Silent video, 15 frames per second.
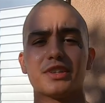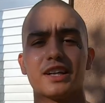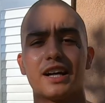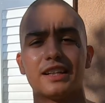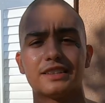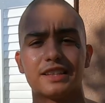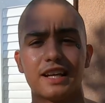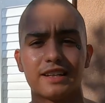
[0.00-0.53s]
you
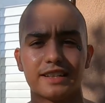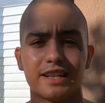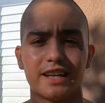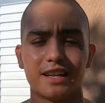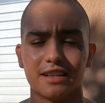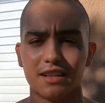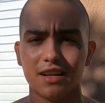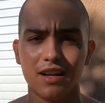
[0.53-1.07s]
guys how to
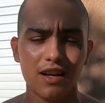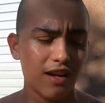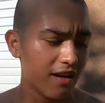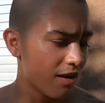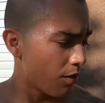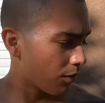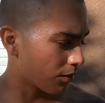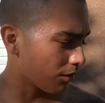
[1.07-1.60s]
get
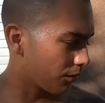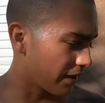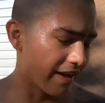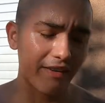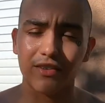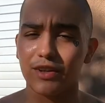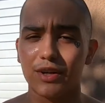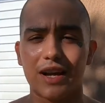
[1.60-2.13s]

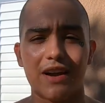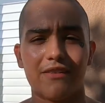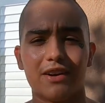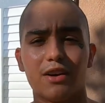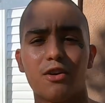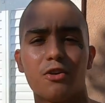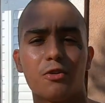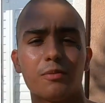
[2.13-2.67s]
whatever you have
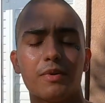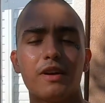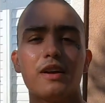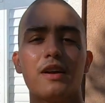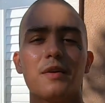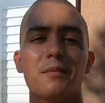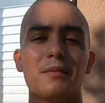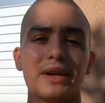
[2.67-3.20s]
at home,
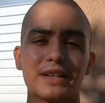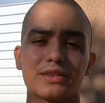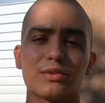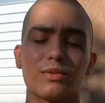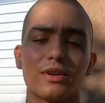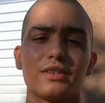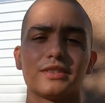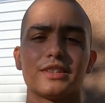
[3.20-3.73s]
make the
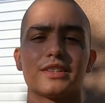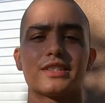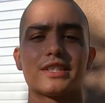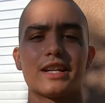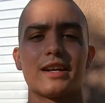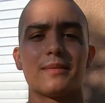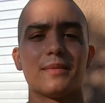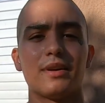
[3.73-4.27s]
world your
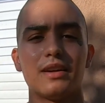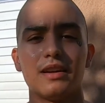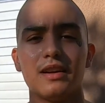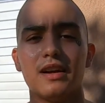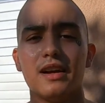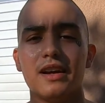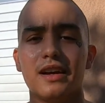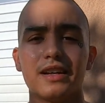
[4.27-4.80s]
gym,
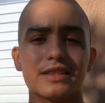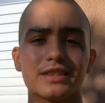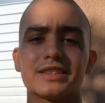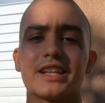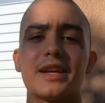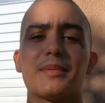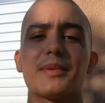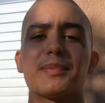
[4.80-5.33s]
and just
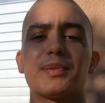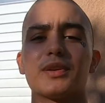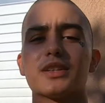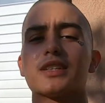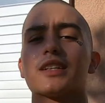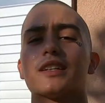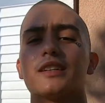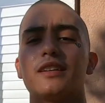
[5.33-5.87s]
keep it
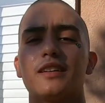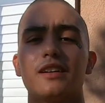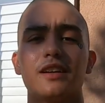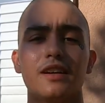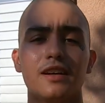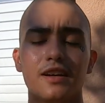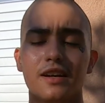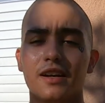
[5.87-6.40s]
pushing
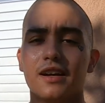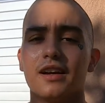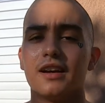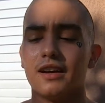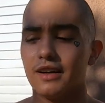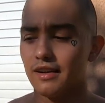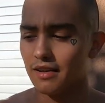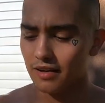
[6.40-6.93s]

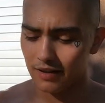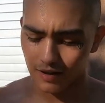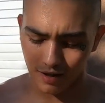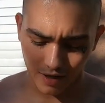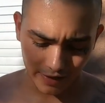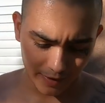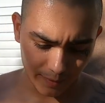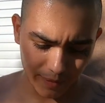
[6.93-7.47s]

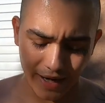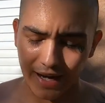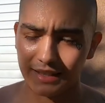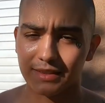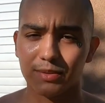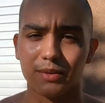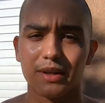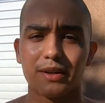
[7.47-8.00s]
on the
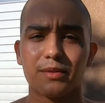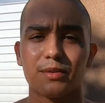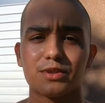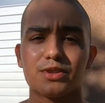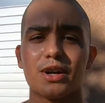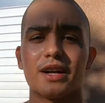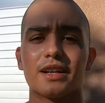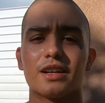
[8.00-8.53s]
path to where we're
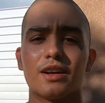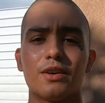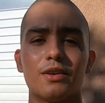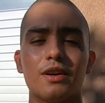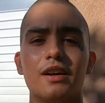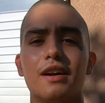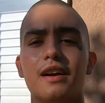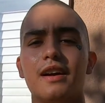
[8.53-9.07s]
trying to
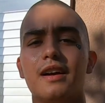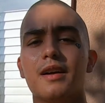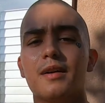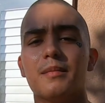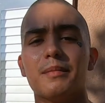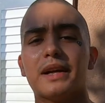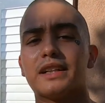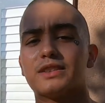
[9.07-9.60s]
go.
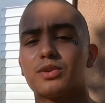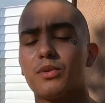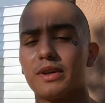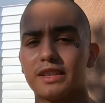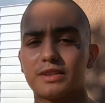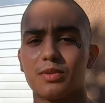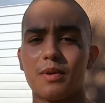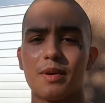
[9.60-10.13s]
Make
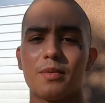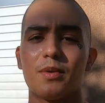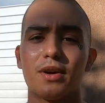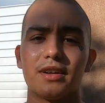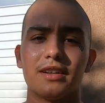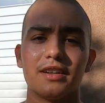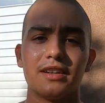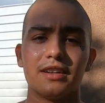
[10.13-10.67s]

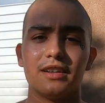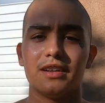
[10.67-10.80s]
2021